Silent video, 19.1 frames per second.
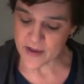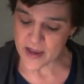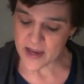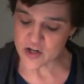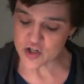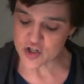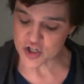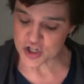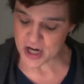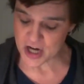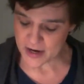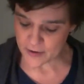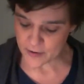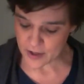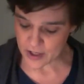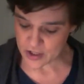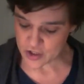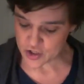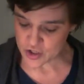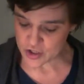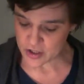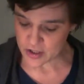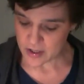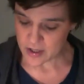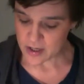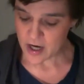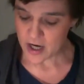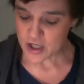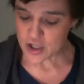and cherish
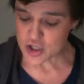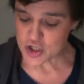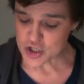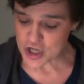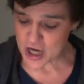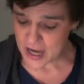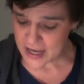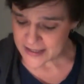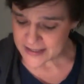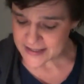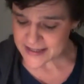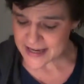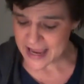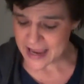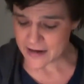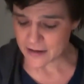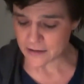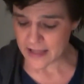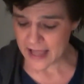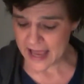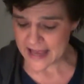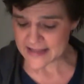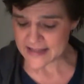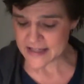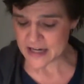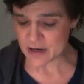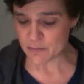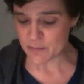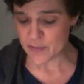a just and a
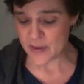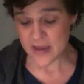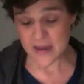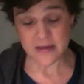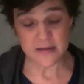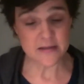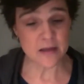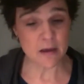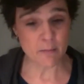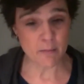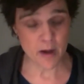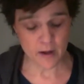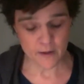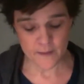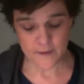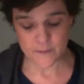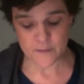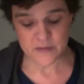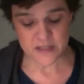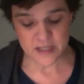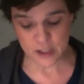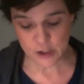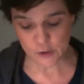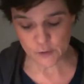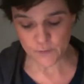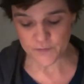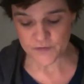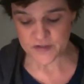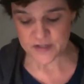lasting peace among
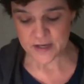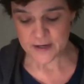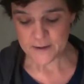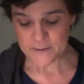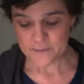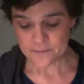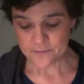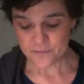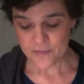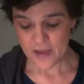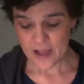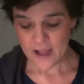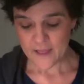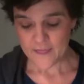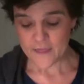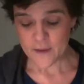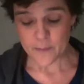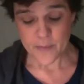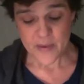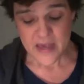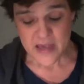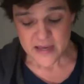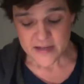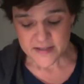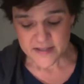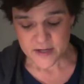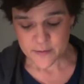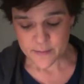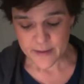themselves. The
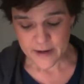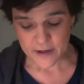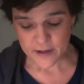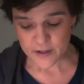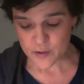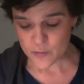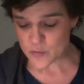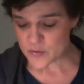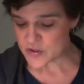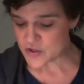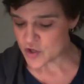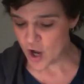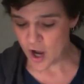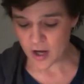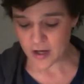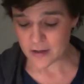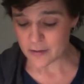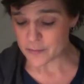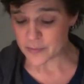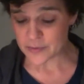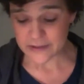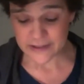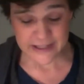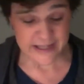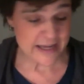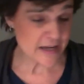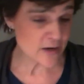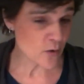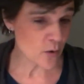peace in America was not
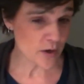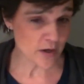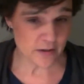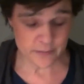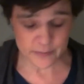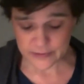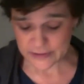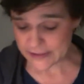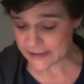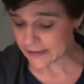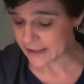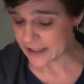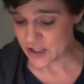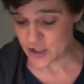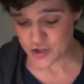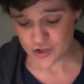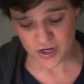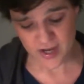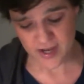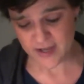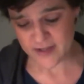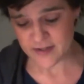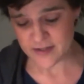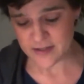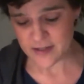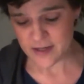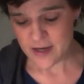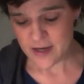complete or completely just.